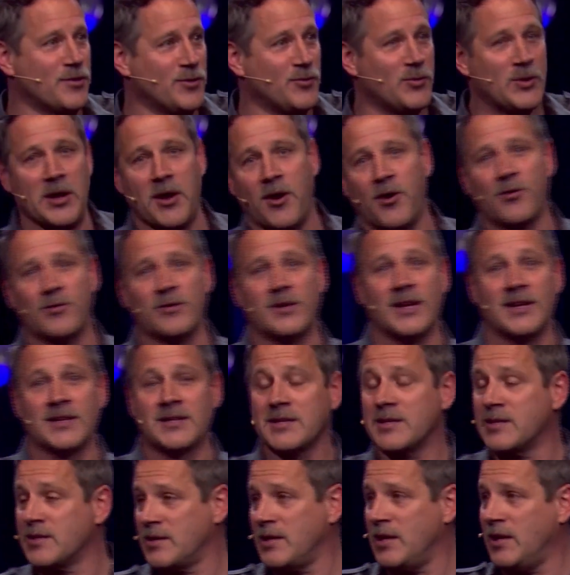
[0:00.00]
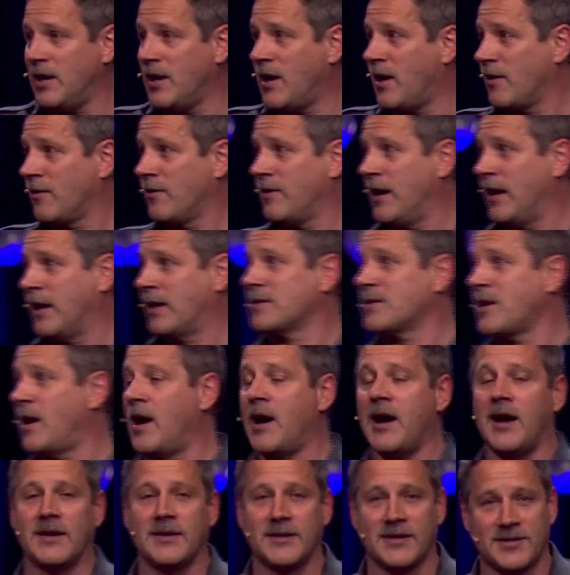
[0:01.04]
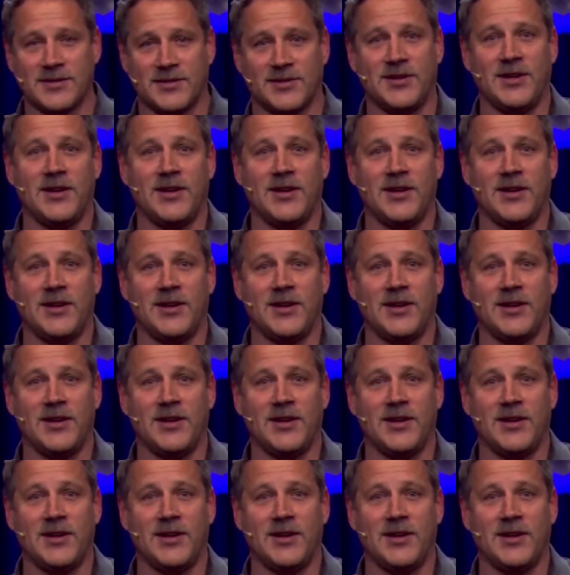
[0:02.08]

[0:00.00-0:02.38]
to 30. We owned a CRX, a Honda